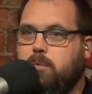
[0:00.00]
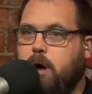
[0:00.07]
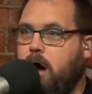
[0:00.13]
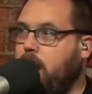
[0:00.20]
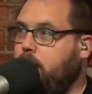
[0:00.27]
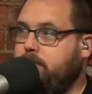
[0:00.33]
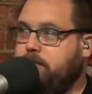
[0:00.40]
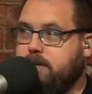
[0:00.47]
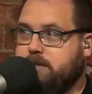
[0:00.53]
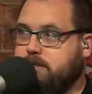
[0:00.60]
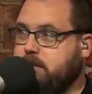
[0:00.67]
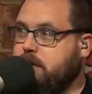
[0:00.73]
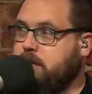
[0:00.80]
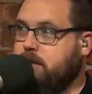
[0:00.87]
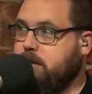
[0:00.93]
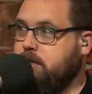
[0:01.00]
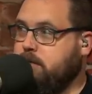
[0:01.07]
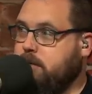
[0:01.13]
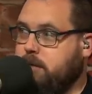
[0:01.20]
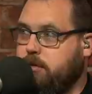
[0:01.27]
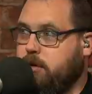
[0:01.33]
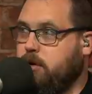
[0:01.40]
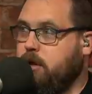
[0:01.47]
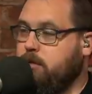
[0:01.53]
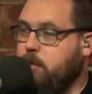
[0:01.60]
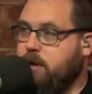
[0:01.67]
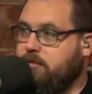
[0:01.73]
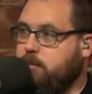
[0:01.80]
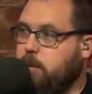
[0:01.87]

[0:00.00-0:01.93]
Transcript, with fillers: obviously the, they're on the waiver